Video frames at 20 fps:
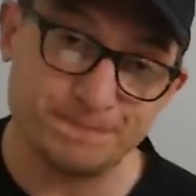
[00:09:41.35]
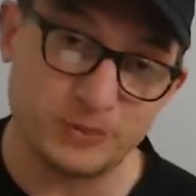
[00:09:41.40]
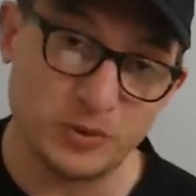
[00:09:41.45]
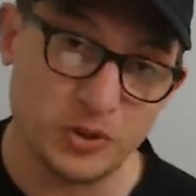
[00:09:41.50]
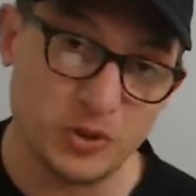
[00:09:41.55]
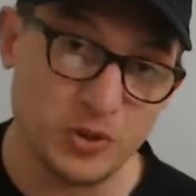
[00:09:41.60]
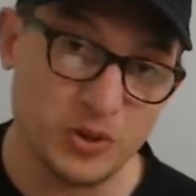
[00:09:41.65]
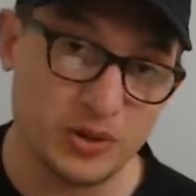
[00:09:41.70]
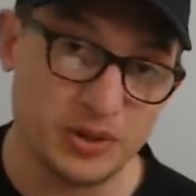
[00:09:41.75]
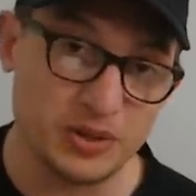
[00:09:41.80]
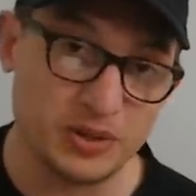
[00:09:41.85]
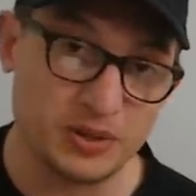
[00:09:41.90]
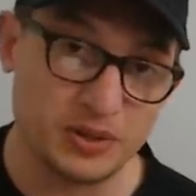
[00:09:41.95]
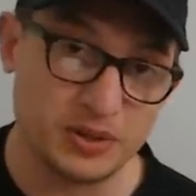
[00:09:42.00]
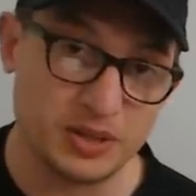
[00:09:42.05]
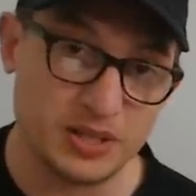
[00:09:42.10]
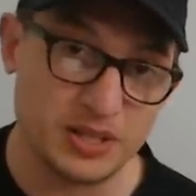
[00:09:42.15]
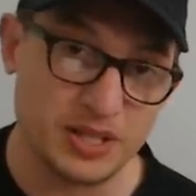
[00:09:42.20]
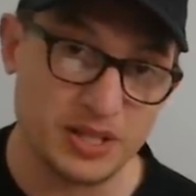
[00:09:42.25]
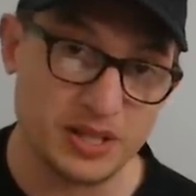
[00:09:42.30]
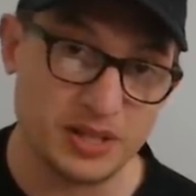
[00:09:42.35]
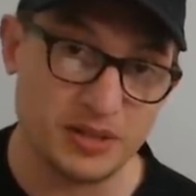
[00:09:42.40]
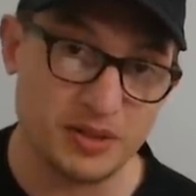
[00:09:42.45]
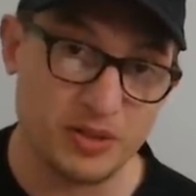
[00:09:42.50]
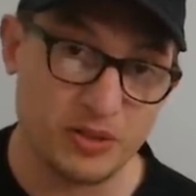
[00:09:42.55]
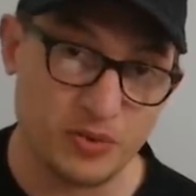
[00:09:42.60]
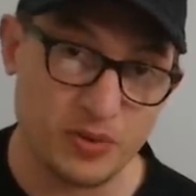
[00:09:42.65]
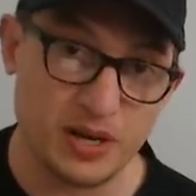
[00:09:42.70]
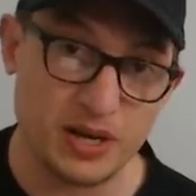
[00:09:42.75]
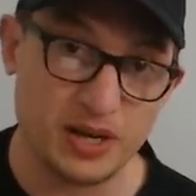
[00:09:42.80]
who only conceded
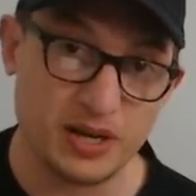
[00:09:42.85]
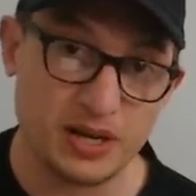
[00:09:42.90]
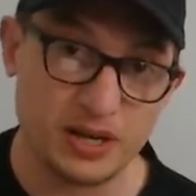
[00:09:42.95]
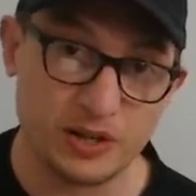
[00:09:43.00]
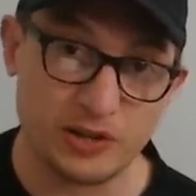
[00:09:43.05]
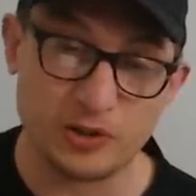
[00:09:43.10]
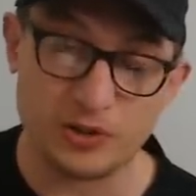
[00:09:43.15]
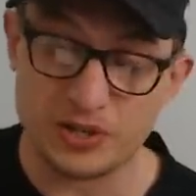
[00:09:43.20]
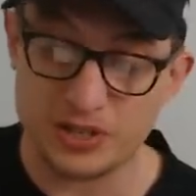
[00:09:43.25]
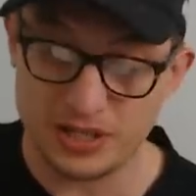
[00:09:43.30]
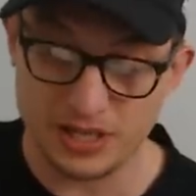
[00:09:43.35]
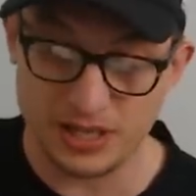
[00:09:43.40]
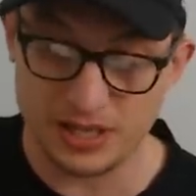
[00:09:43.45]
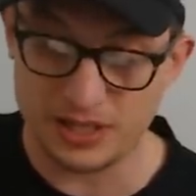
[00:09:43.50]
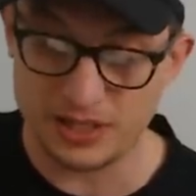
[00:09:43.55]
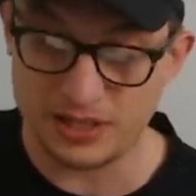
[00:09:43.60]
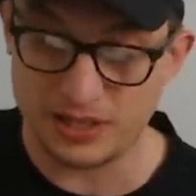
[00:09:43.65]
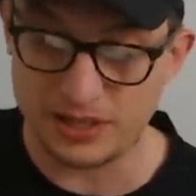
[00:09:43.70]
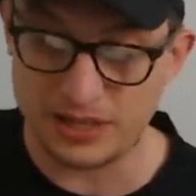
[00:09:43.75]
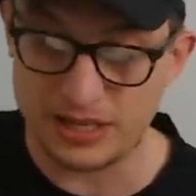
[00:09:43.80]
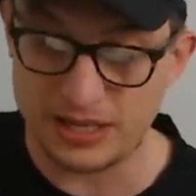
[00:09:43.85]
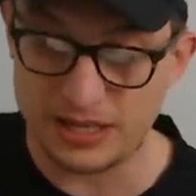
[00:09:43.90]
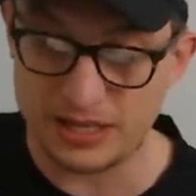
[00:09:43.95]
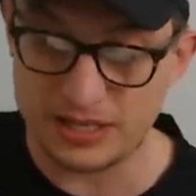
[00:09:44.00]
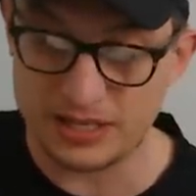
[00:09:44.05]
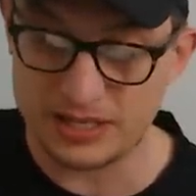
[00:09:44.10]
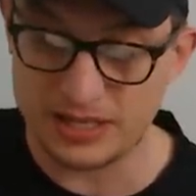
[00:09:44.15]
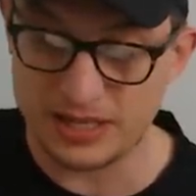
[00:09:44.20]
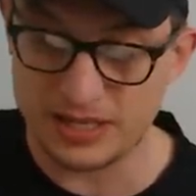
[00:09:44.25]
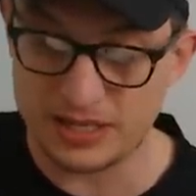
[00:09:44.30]
3 across the entire
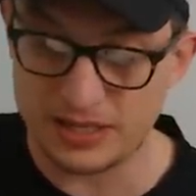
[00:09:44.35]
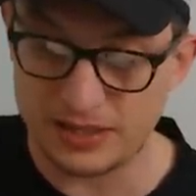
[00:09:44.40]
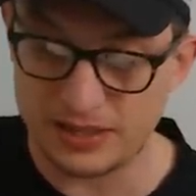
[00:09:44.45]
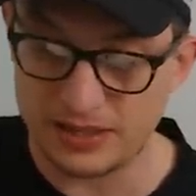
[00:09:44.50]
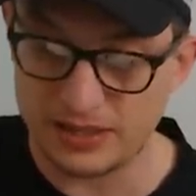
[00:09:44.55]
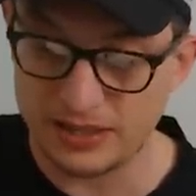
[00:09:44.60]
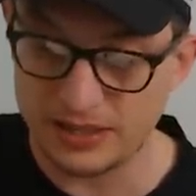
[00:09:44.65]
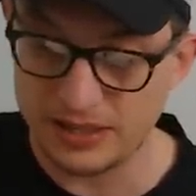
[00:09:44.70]
season.